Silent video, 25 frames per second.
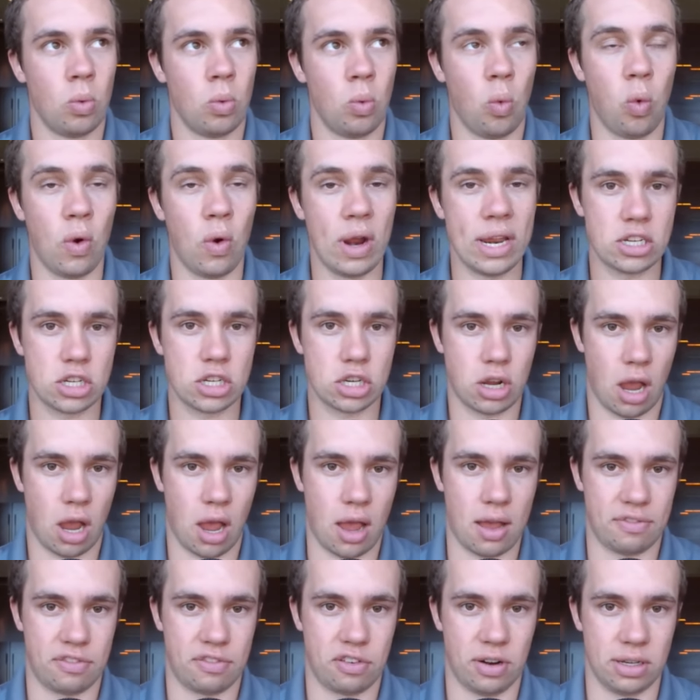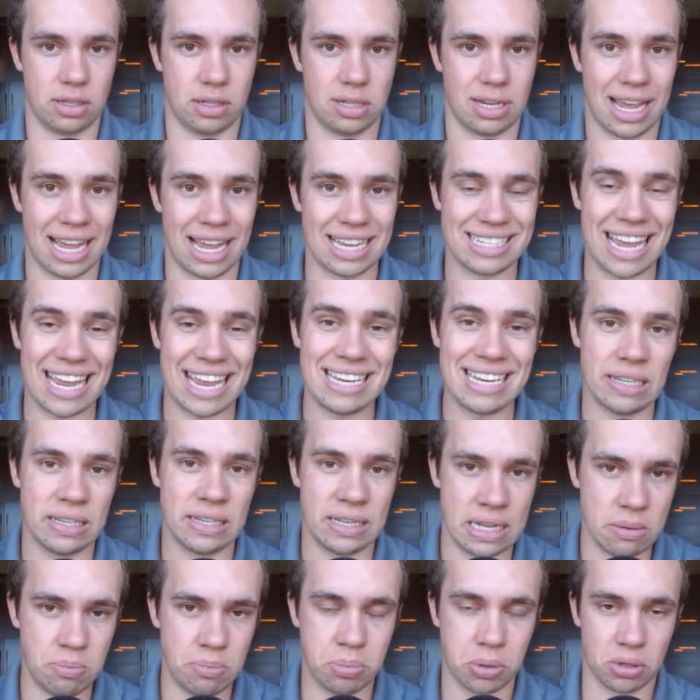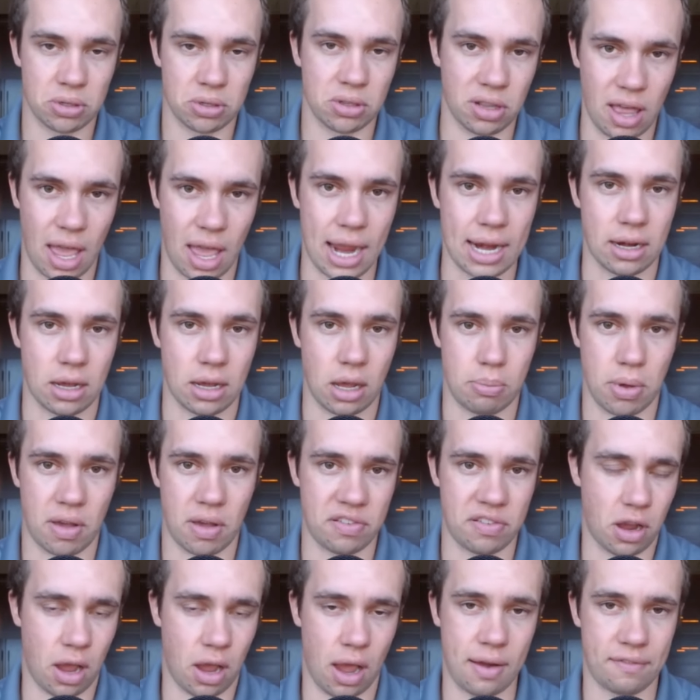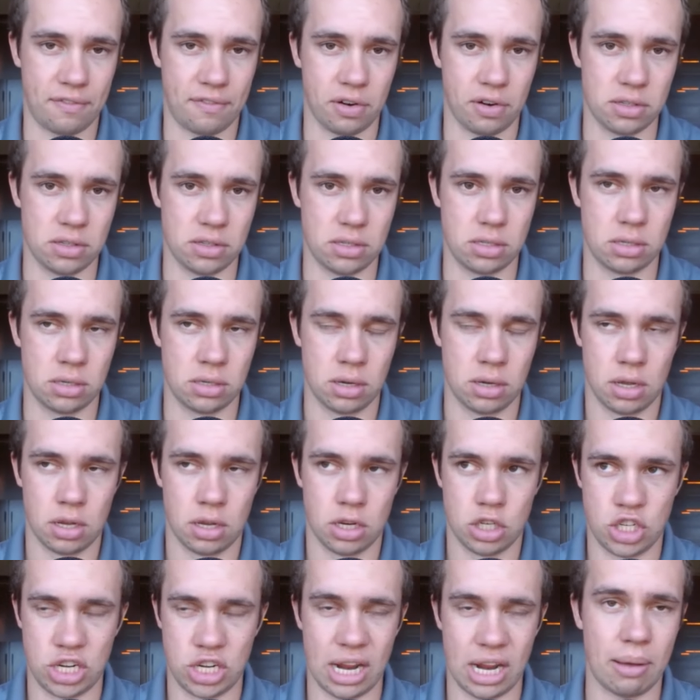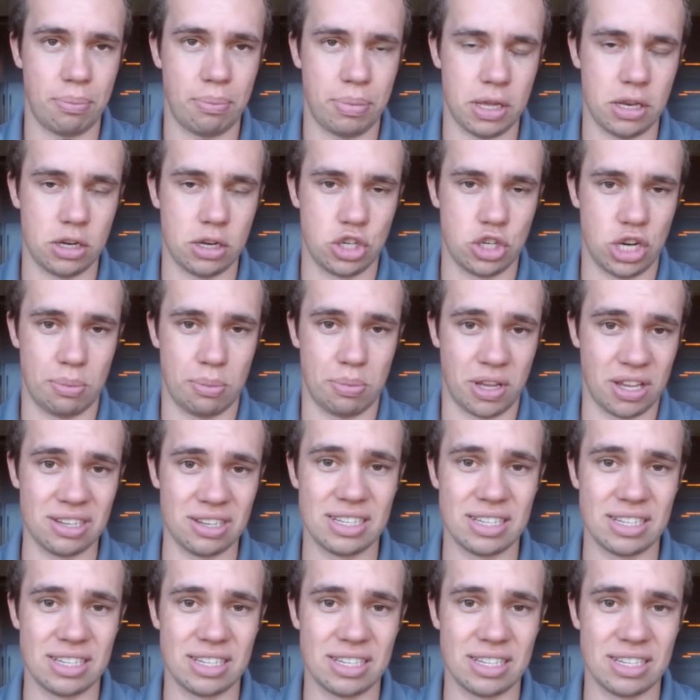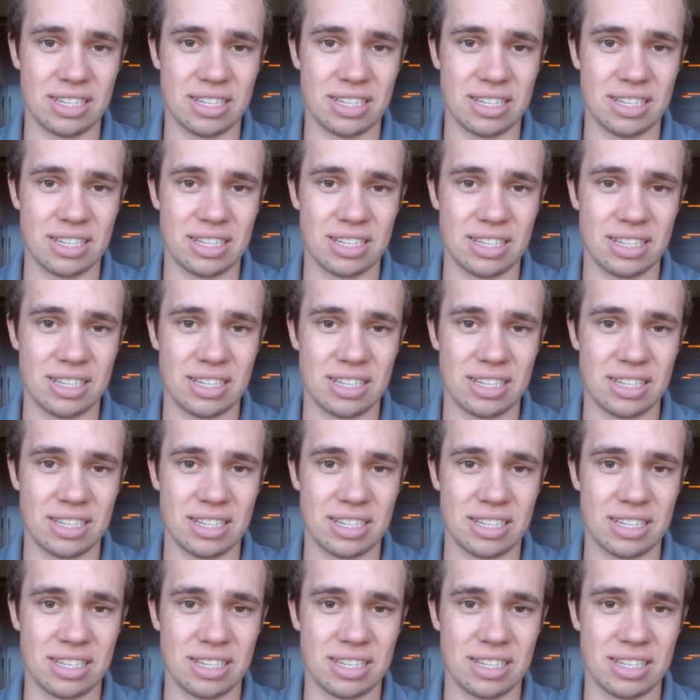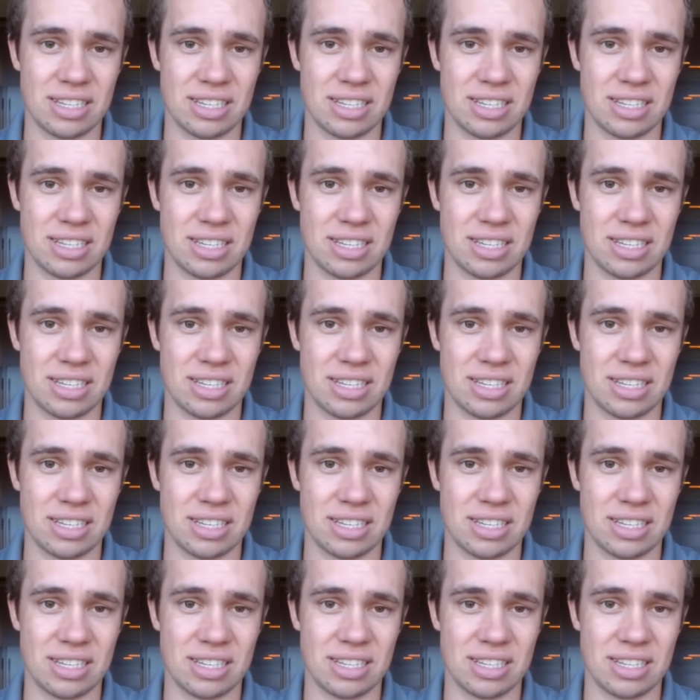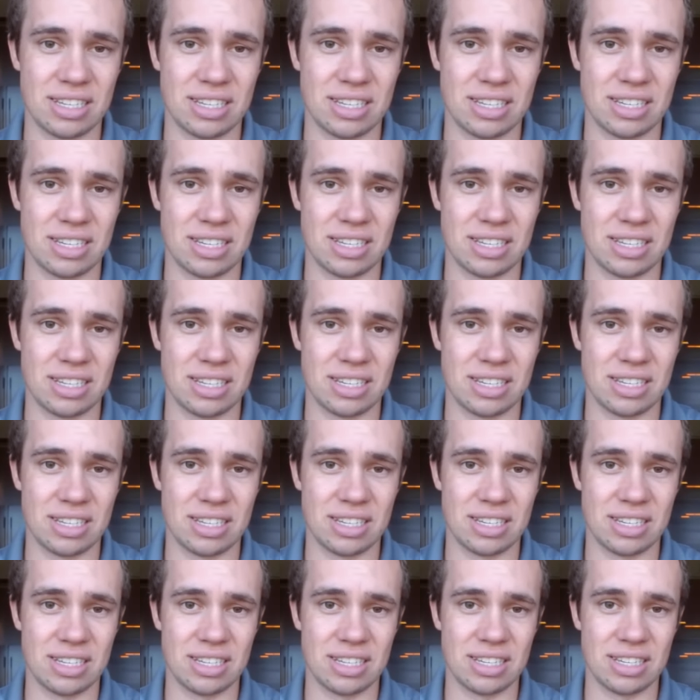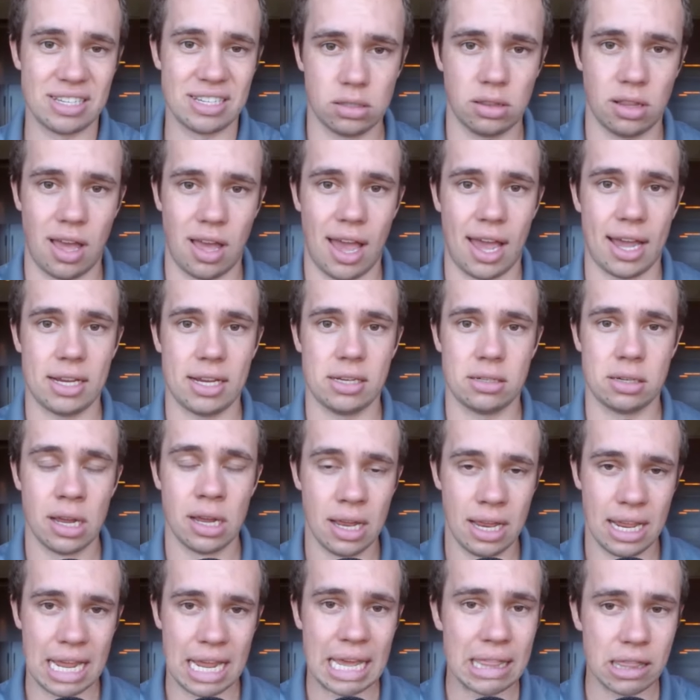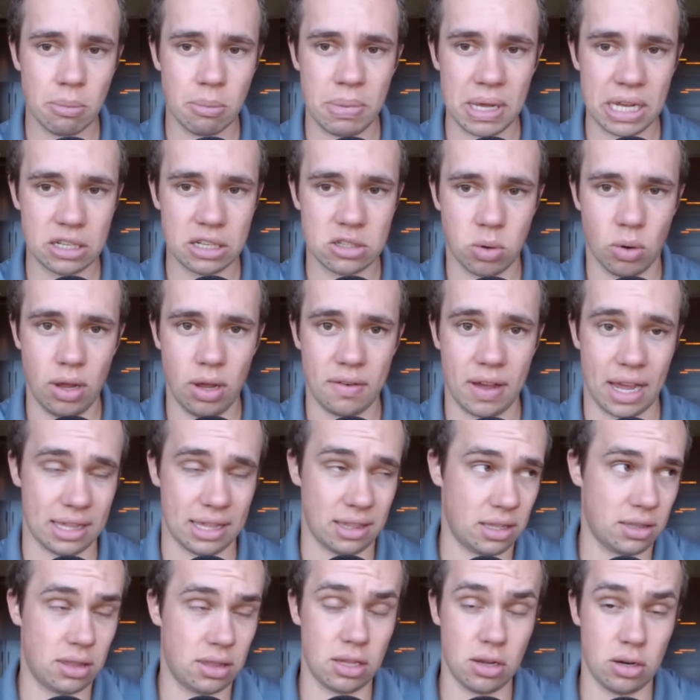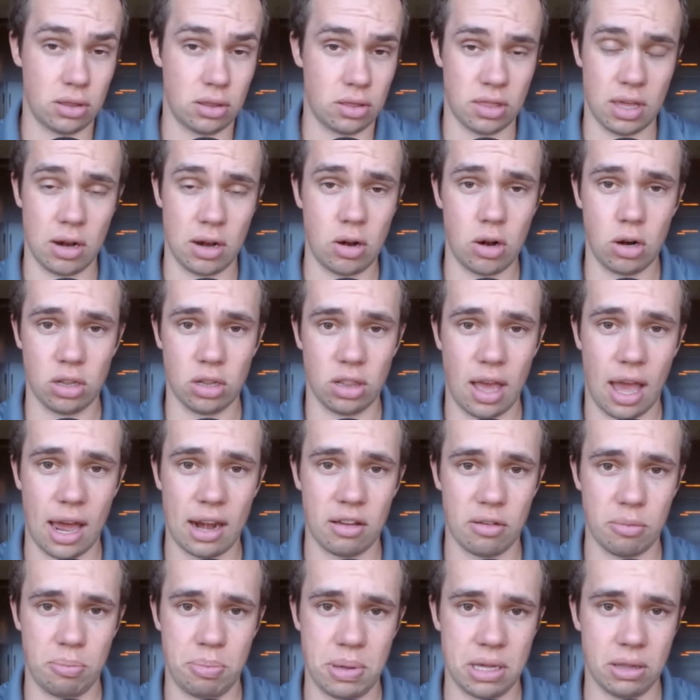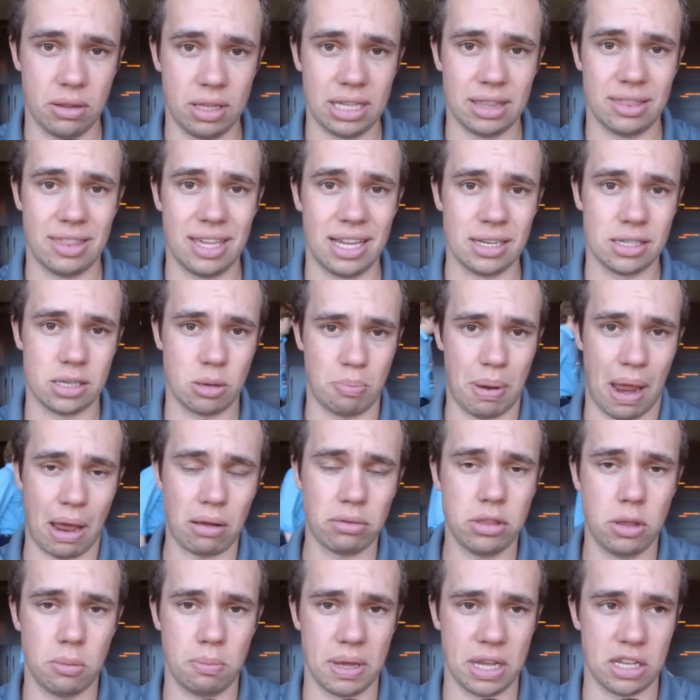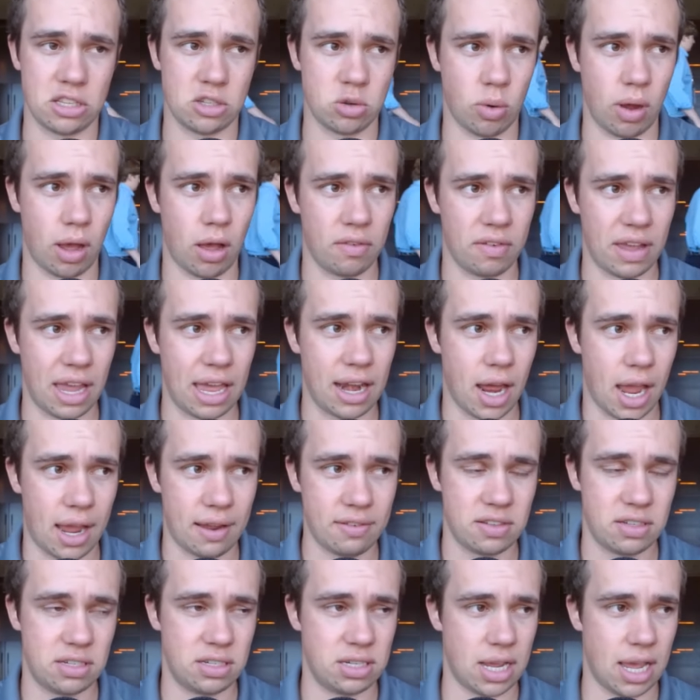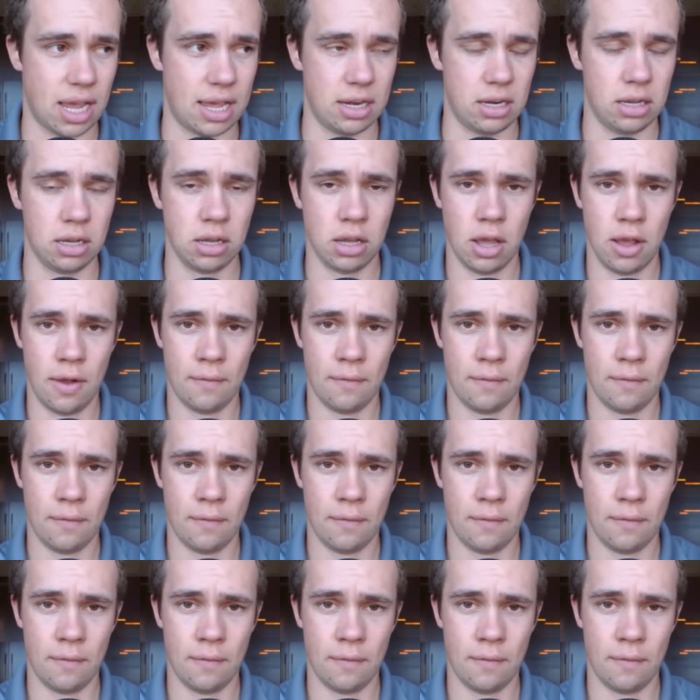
which conference has a deeper lineup of conference championship contending teams, not just this year, but in the coming years? I think that answer lies in the Big twelve. I think there, there are a lot of appealing things about the Big twelve, and I've said